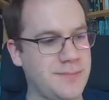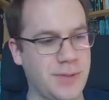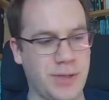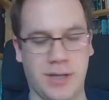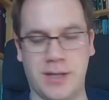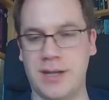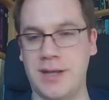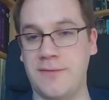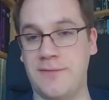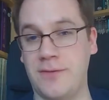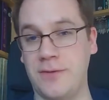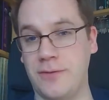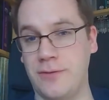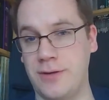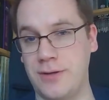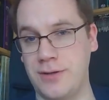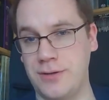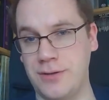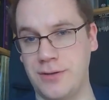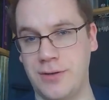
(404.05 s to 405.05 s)
but if you're
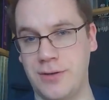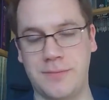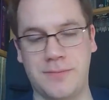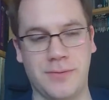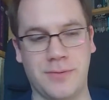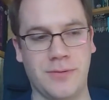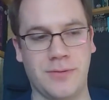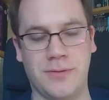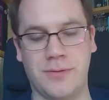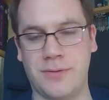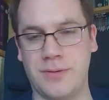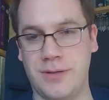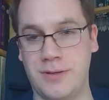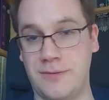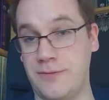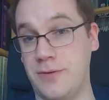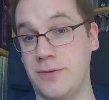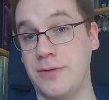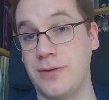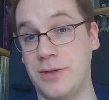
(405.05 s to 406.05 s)
in Europe or
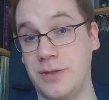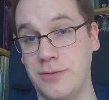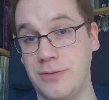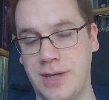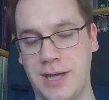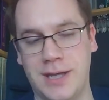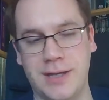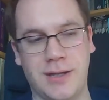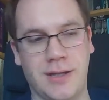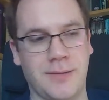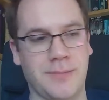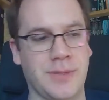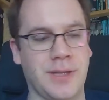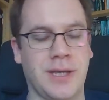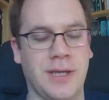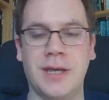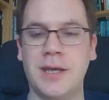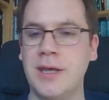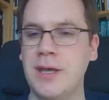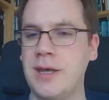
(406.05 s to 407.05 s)
if you're in the U K like me,